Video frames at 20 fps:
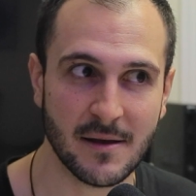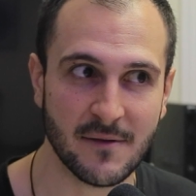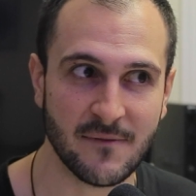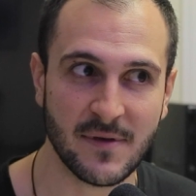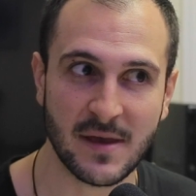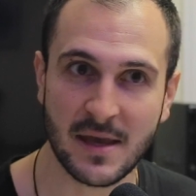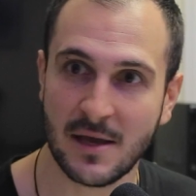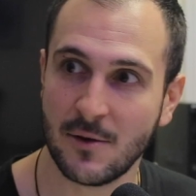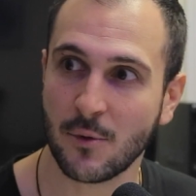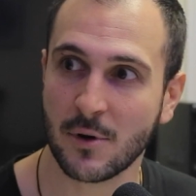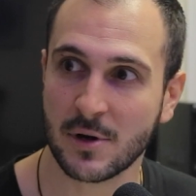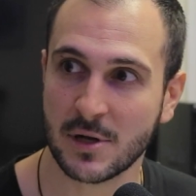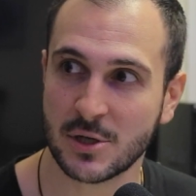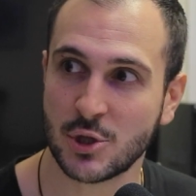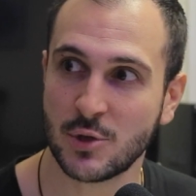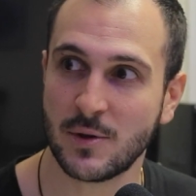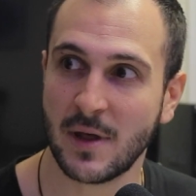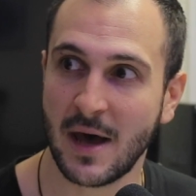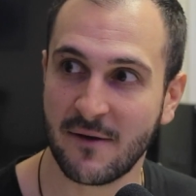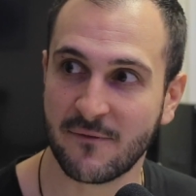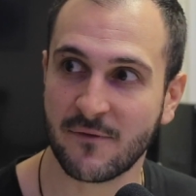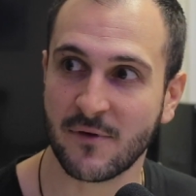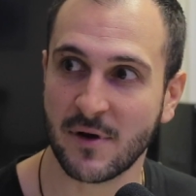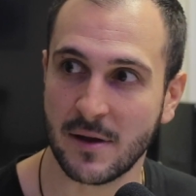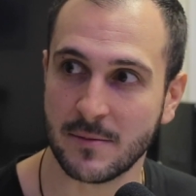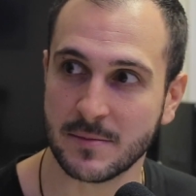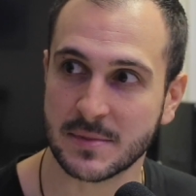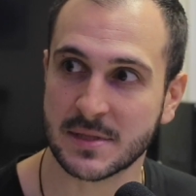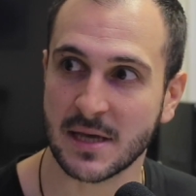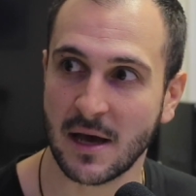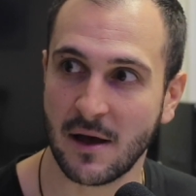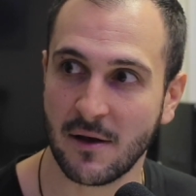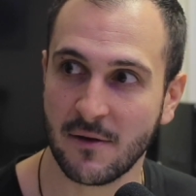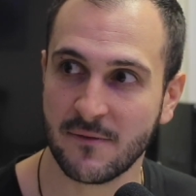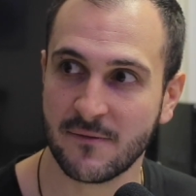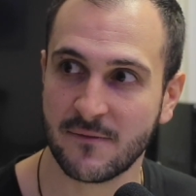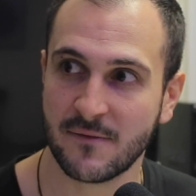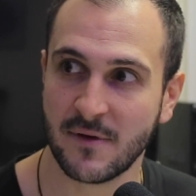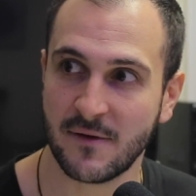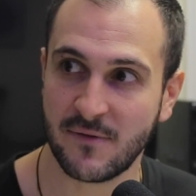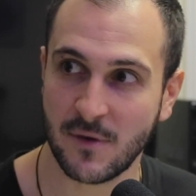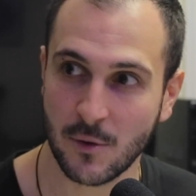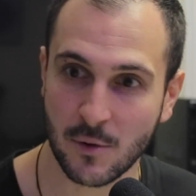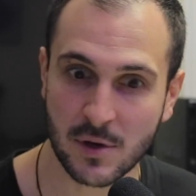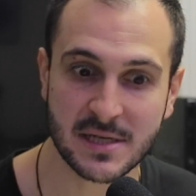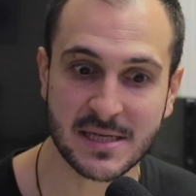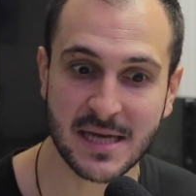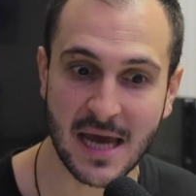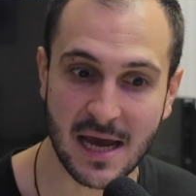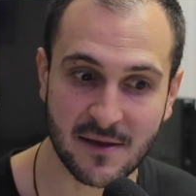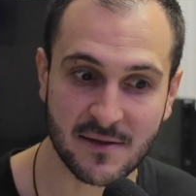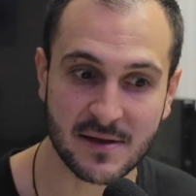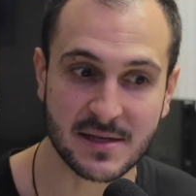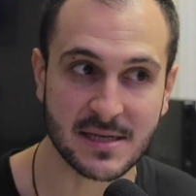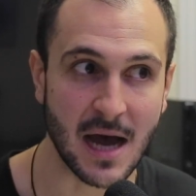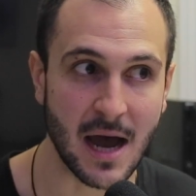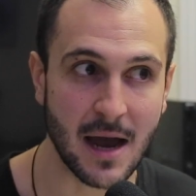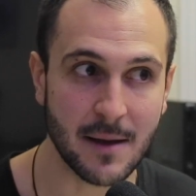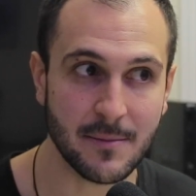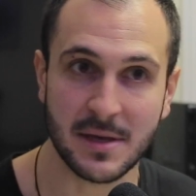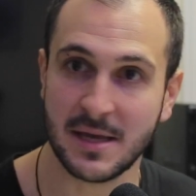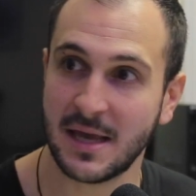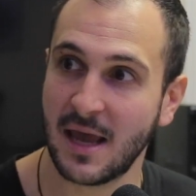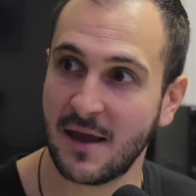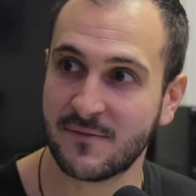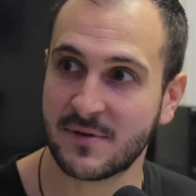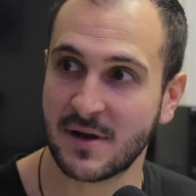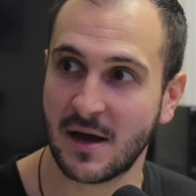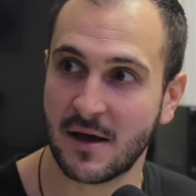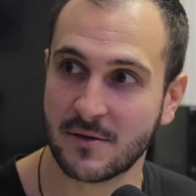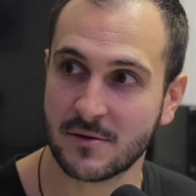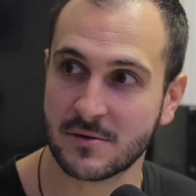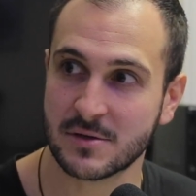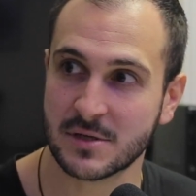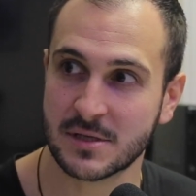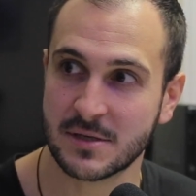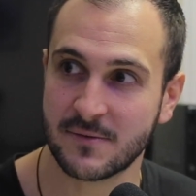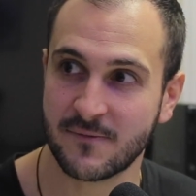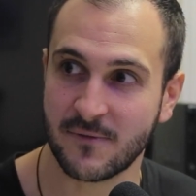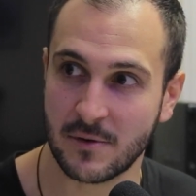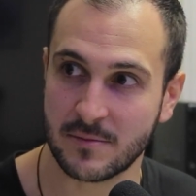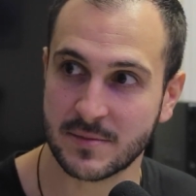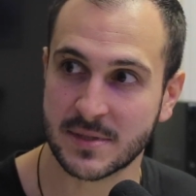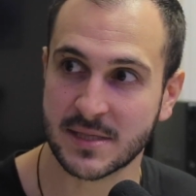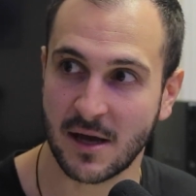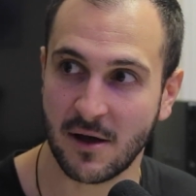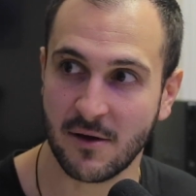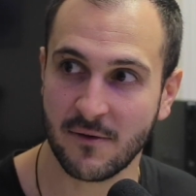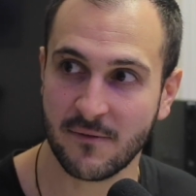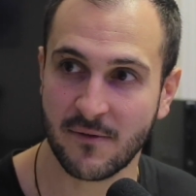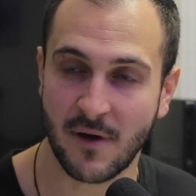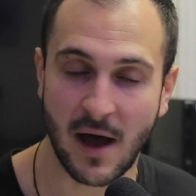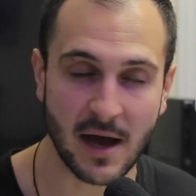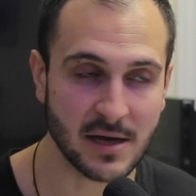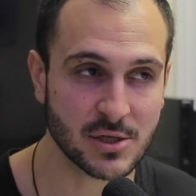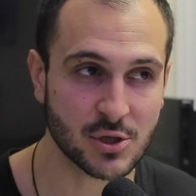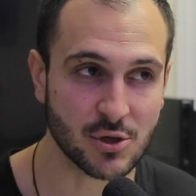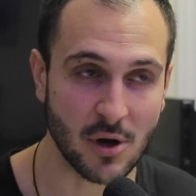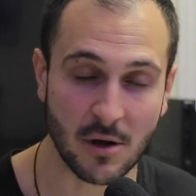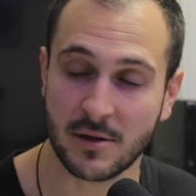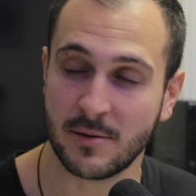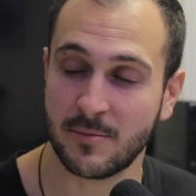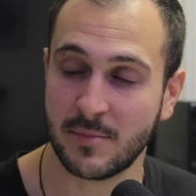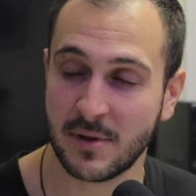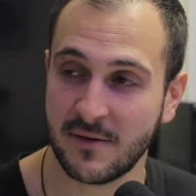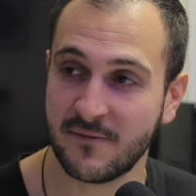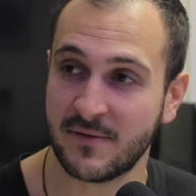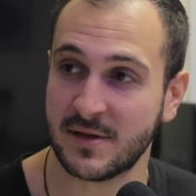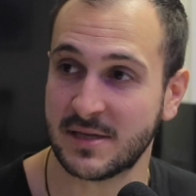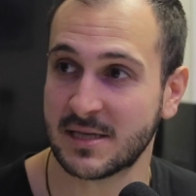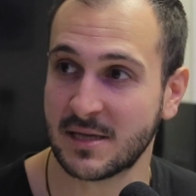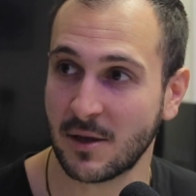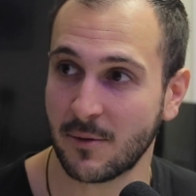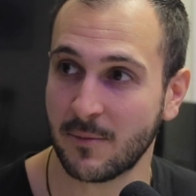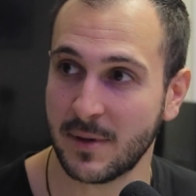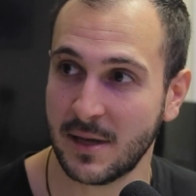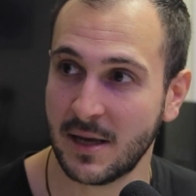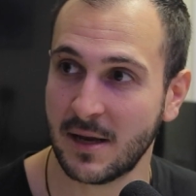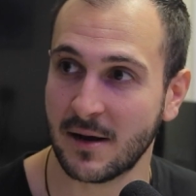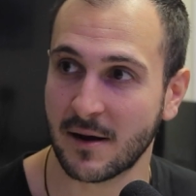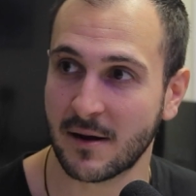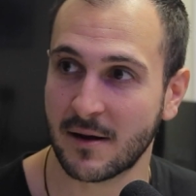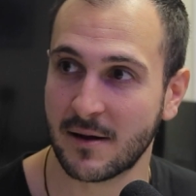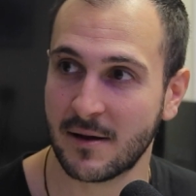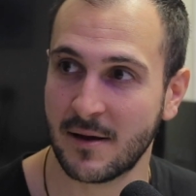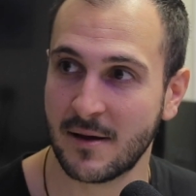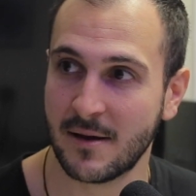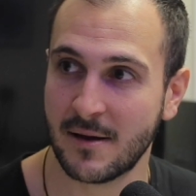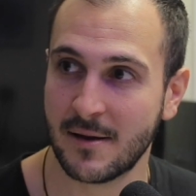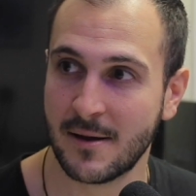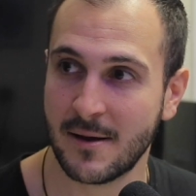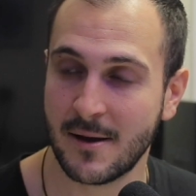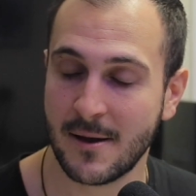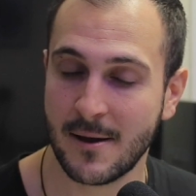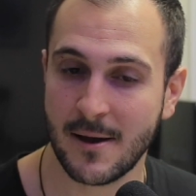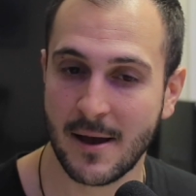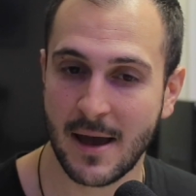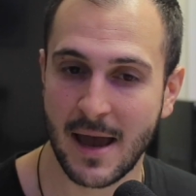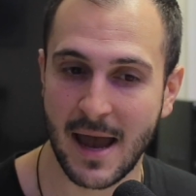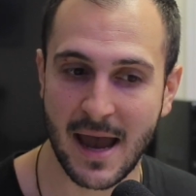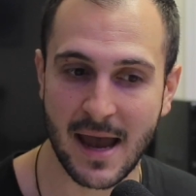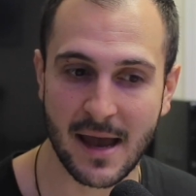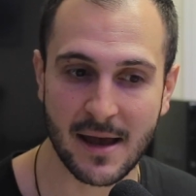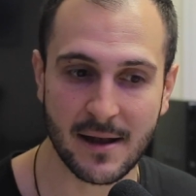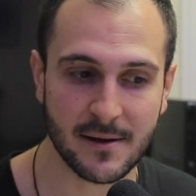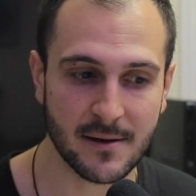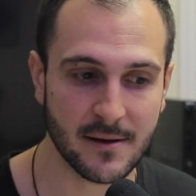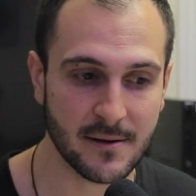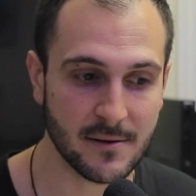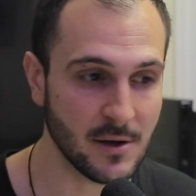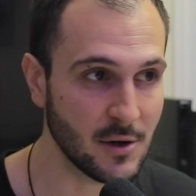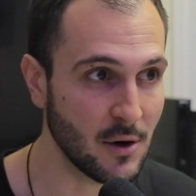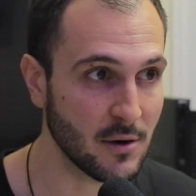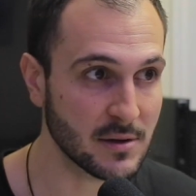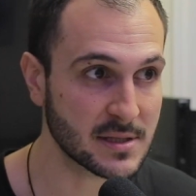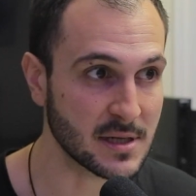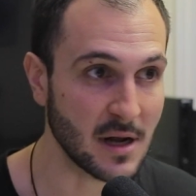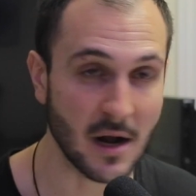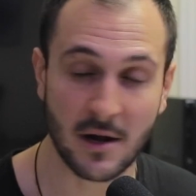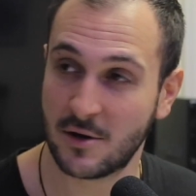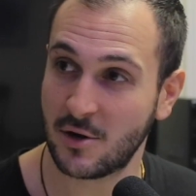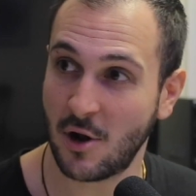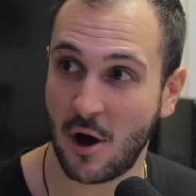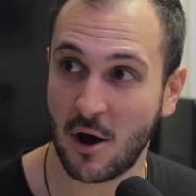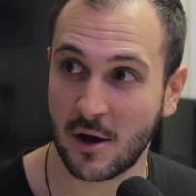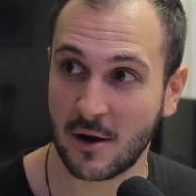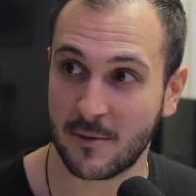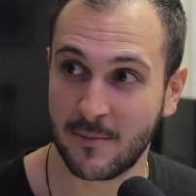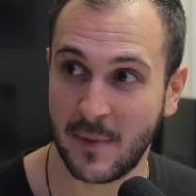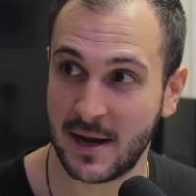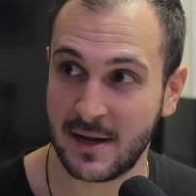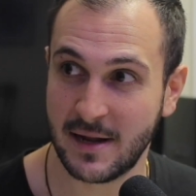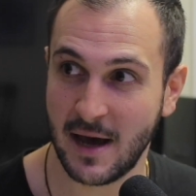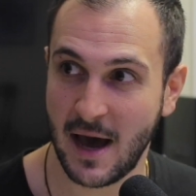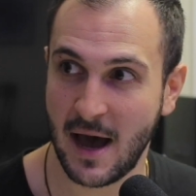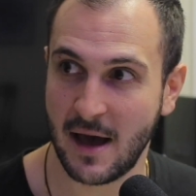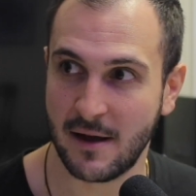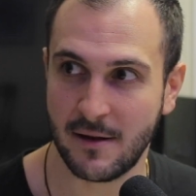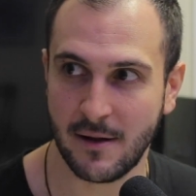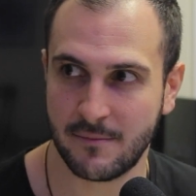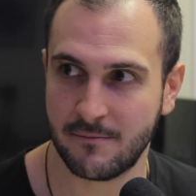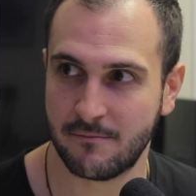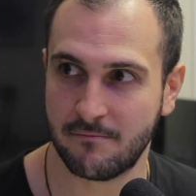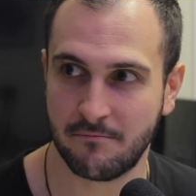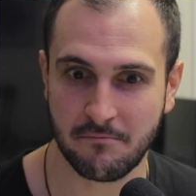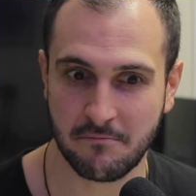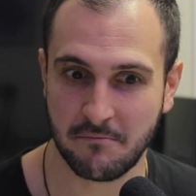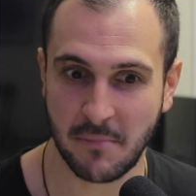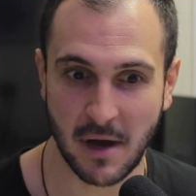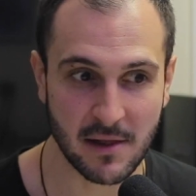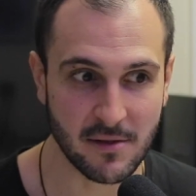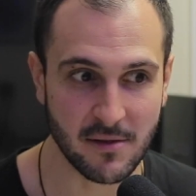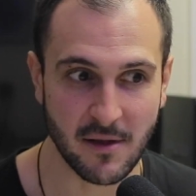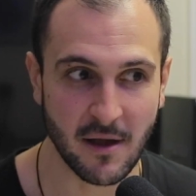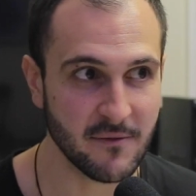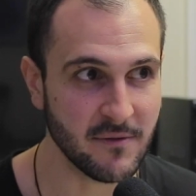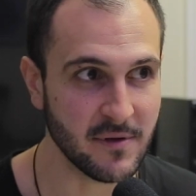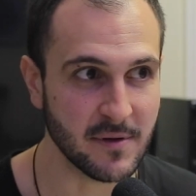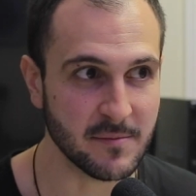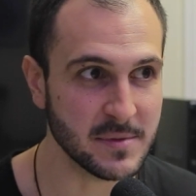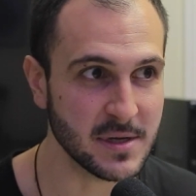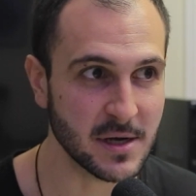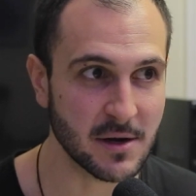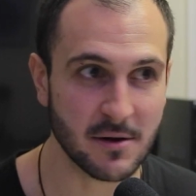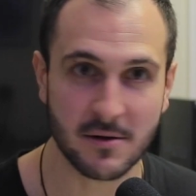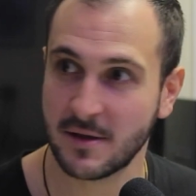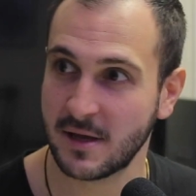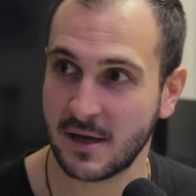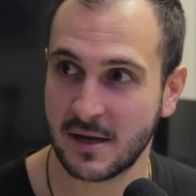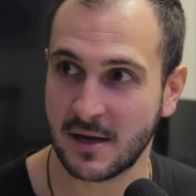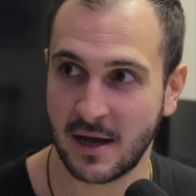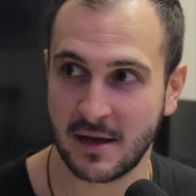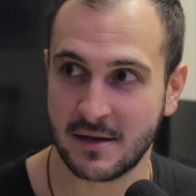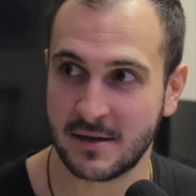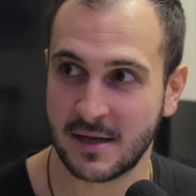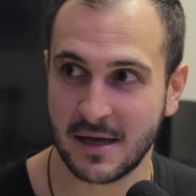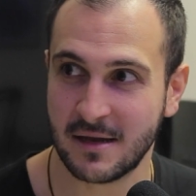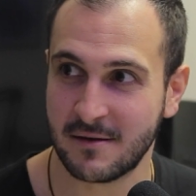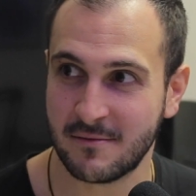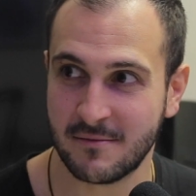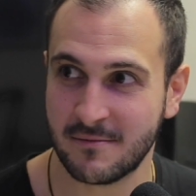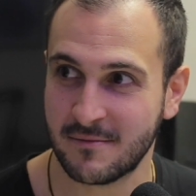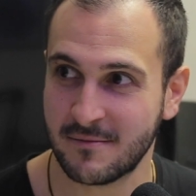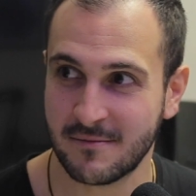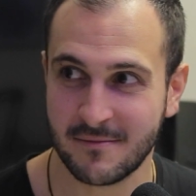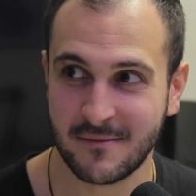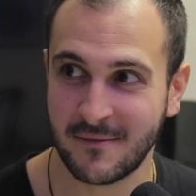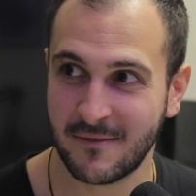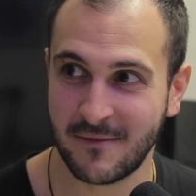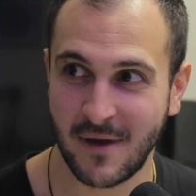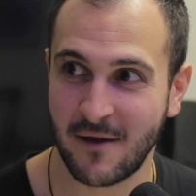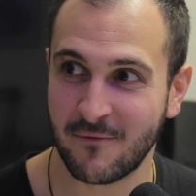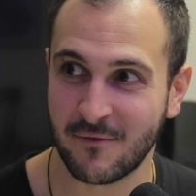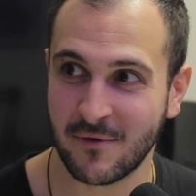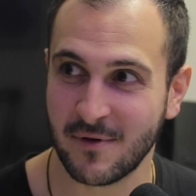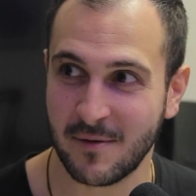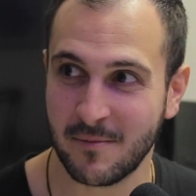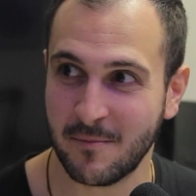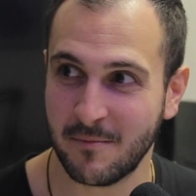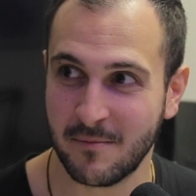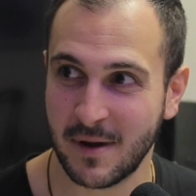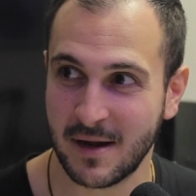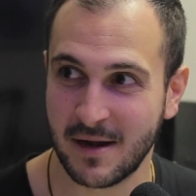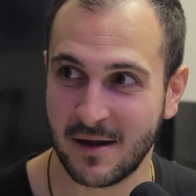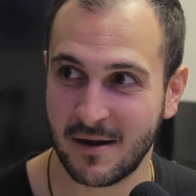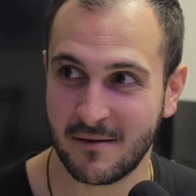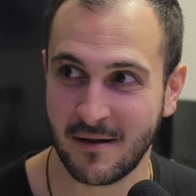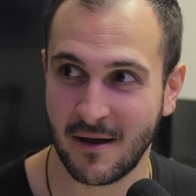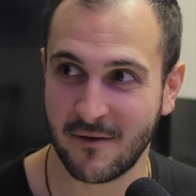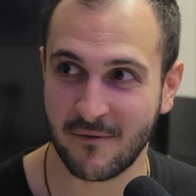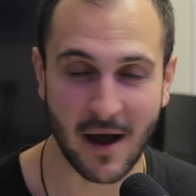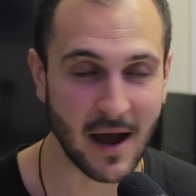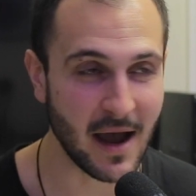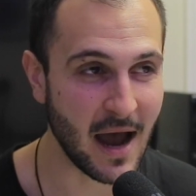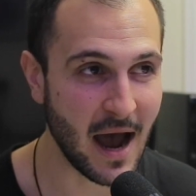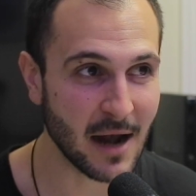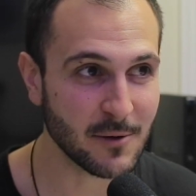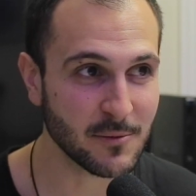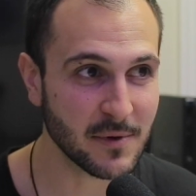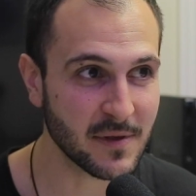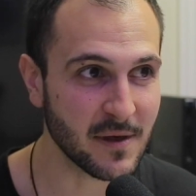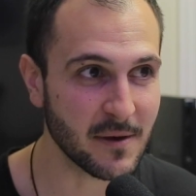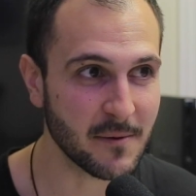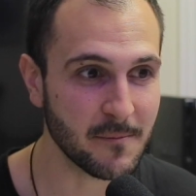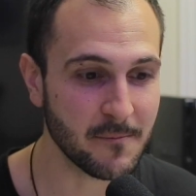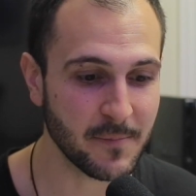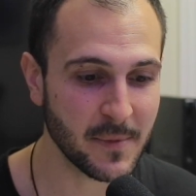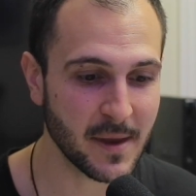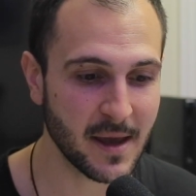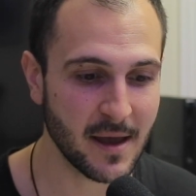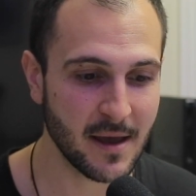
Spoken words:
if he were to do that for himself, if he were to take the time he gave to others for himself, I strongly believe he'd still be here. And, it's not a knock on my dad. I love him dearly, and I did every minute I had with him.